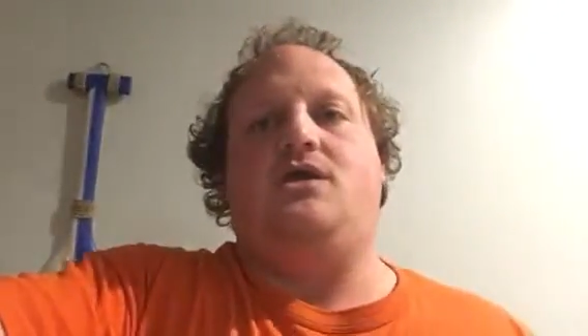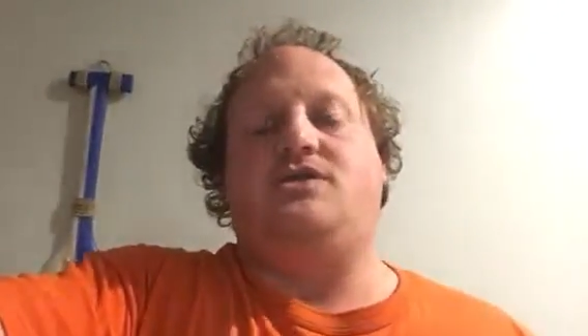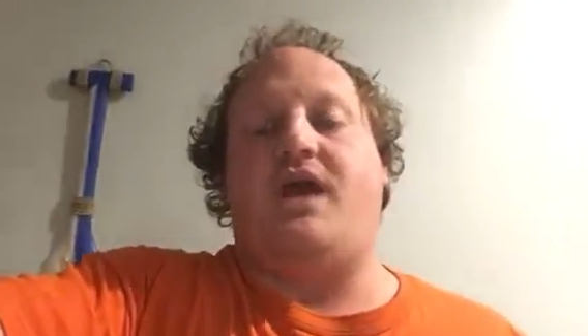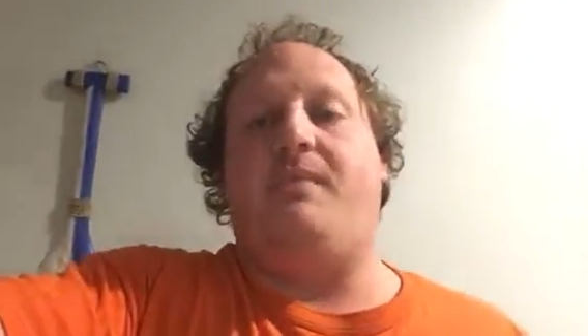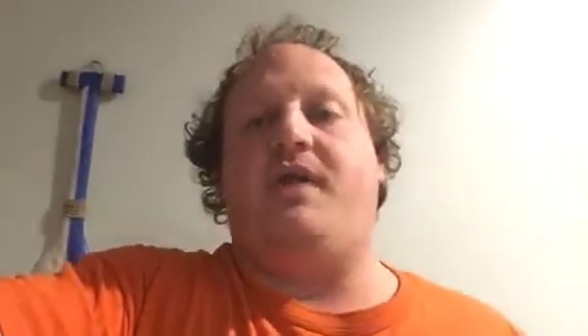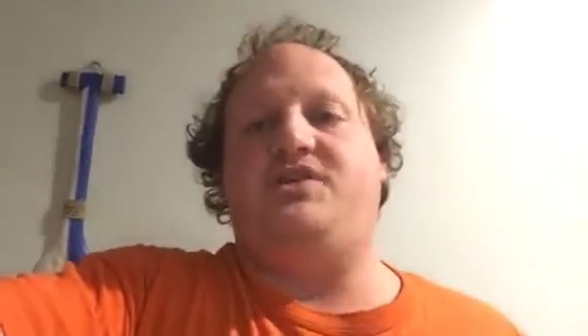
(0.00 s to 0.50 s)

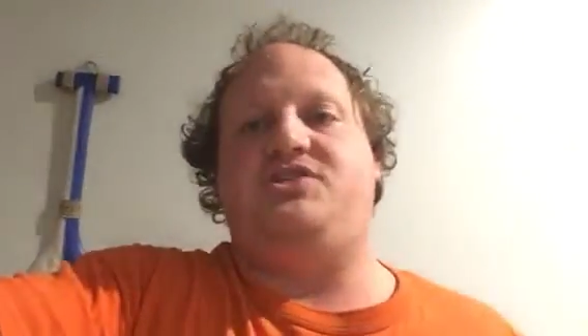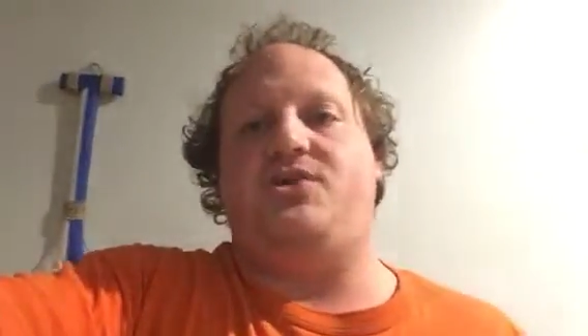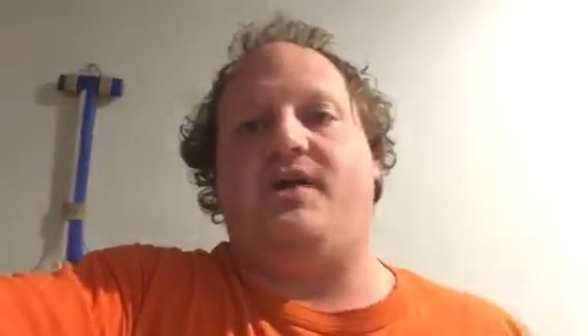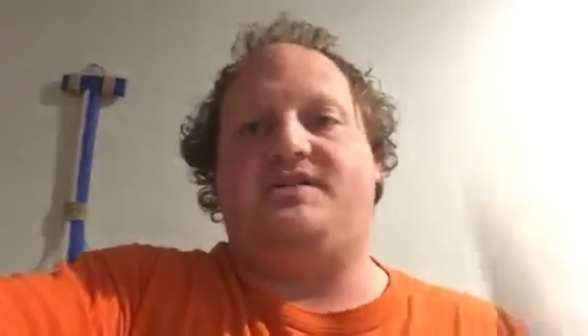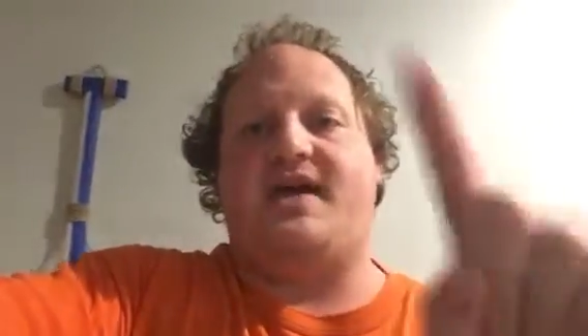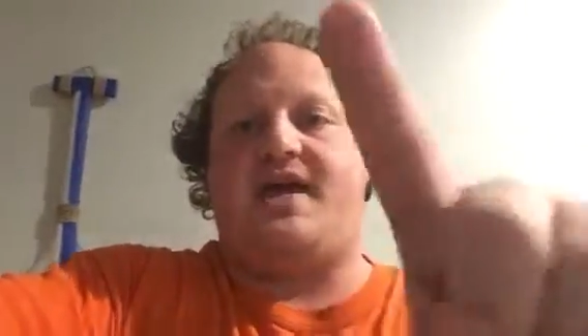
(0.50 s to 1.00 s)
So God bless the
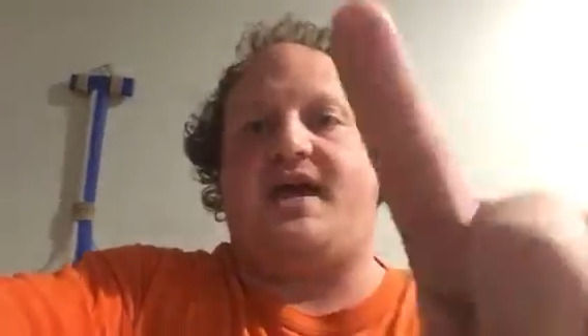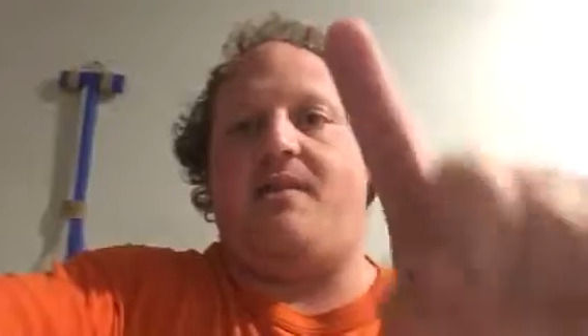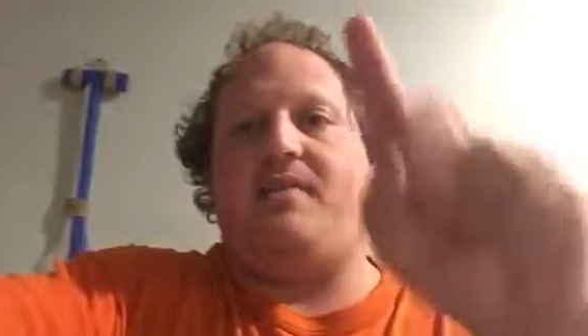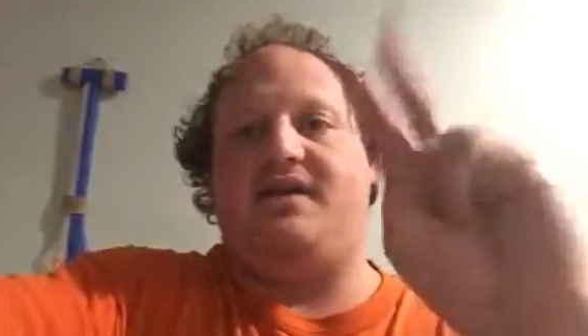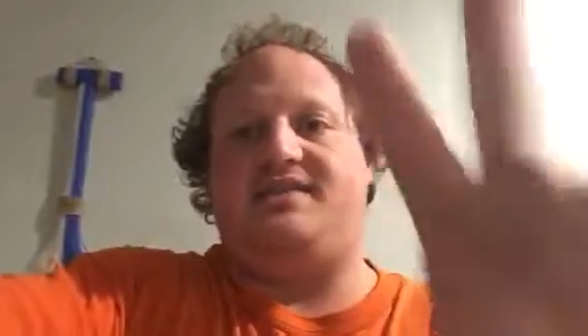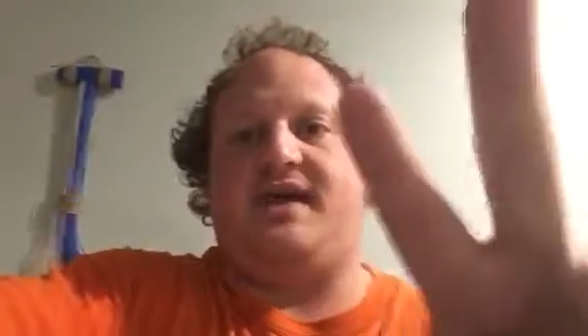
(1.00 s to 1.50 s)
USA and
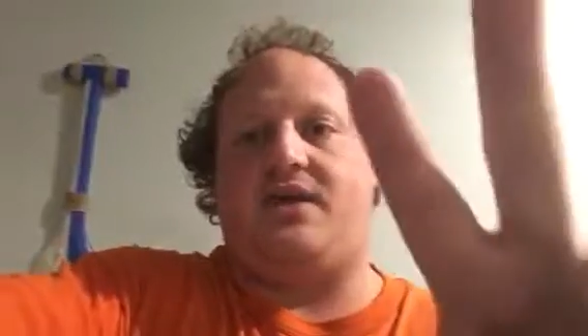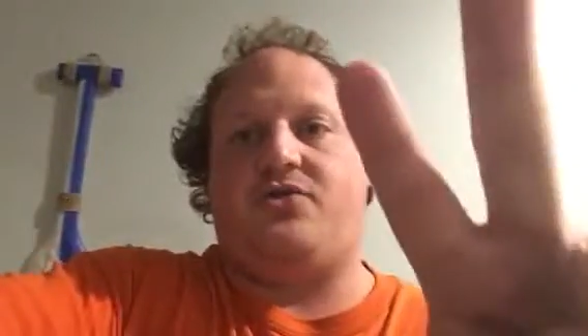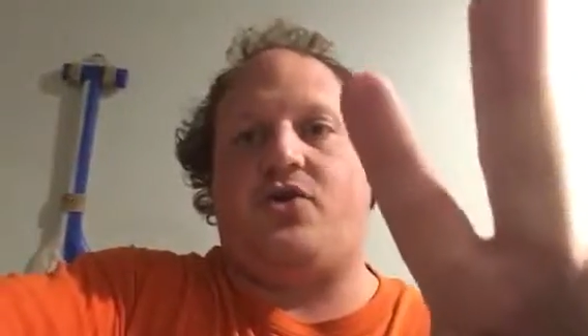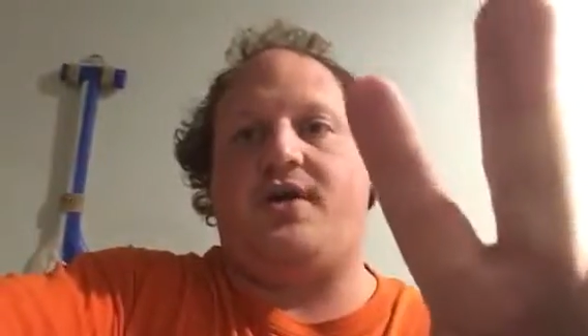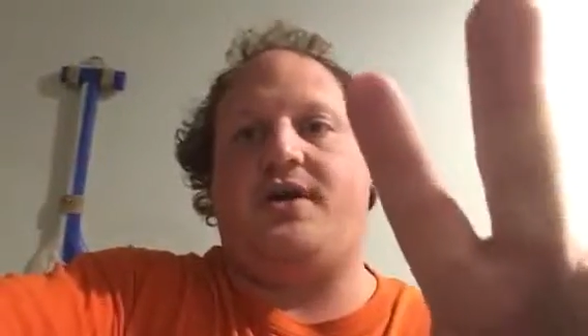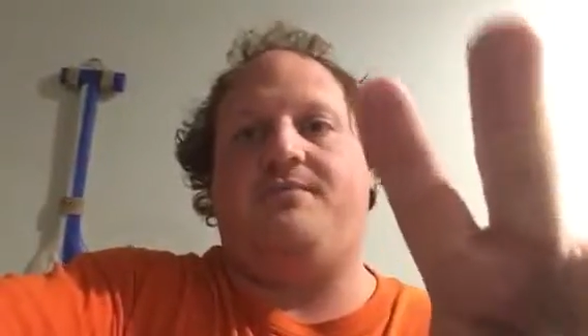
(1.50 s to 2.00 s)
God bless South
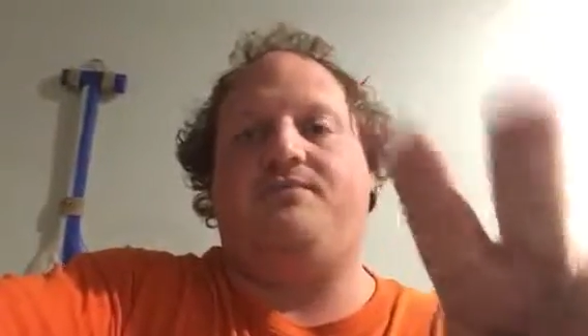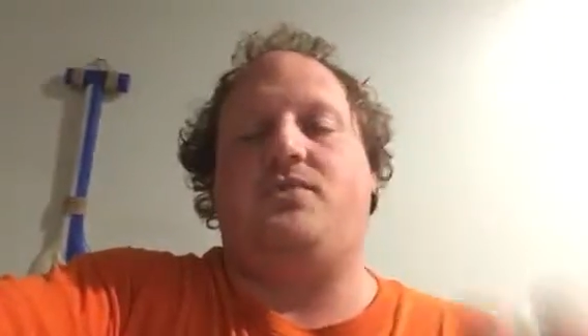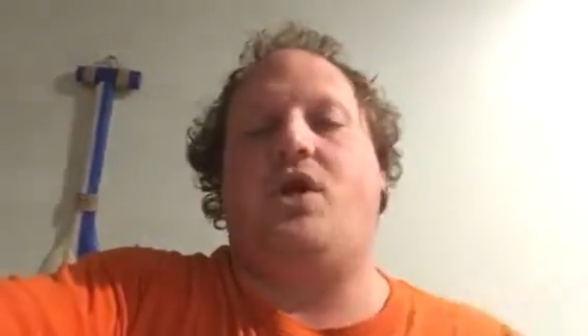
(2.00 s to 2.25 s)
Korea.